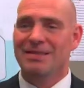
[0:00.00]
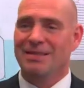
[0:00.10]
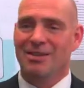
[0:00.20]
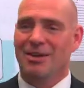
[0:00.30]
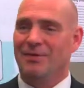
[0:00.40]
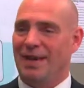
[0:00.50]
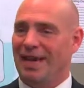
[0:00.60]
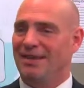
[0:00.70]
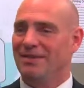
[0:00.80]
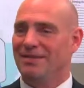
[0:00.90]
You know, I've
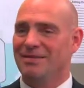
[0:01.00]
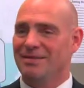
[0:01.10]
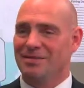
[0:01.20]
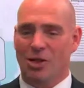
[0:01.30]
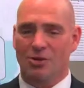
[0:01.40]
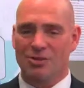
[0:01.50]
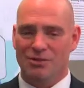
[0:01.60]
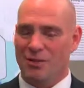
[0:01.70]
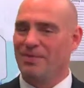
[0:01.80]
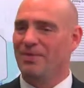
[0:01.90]
had notes
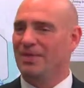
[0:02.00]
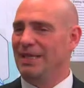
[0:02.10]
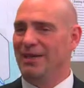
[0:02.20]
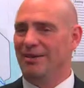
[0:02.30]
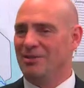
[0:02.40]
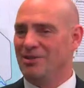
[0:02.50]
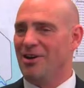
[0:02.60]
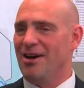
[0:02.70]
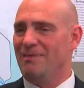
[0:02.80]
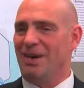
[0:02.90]
from years
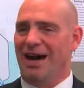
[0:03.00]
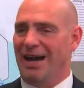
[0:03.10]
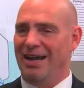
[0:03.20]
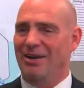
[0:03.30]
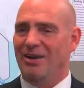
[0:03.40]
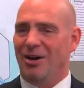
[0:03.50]
gone by,